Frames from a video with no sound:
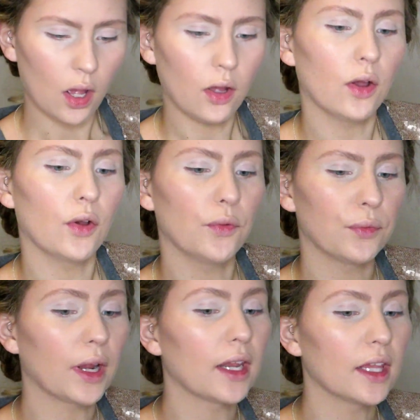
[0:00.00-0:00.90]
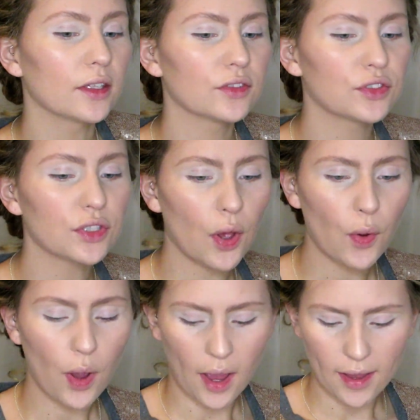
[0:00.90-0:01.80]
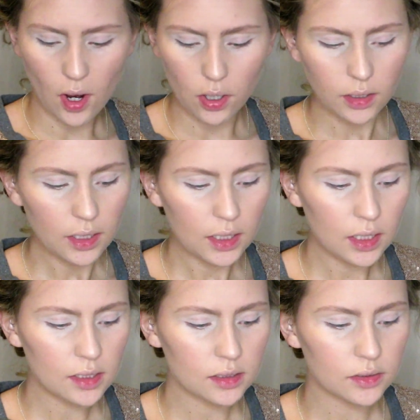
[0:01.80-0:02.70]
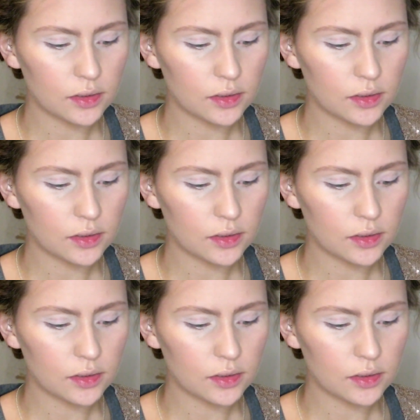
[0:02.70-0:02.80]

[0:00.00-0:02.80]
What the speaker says: Alrighty, so I already